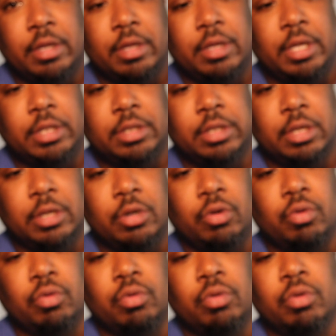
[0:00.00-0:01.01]
these
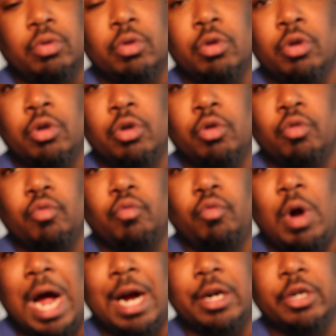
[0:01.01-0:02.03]
little
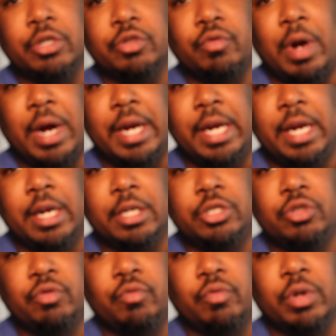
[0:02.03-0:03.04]
rockers right here
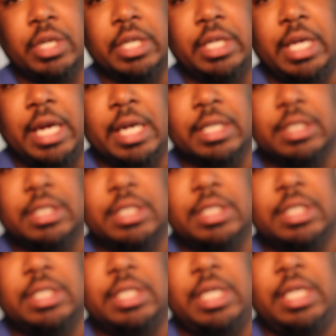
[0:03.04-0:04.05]
that you really can't
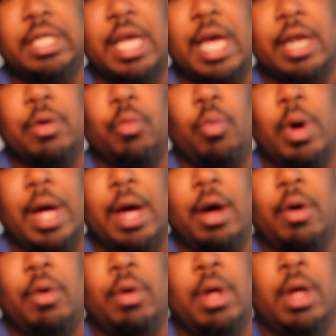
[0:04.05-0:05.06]
see that
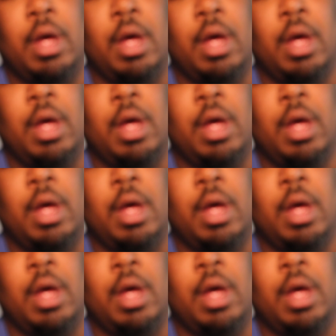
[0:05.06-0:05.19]
well.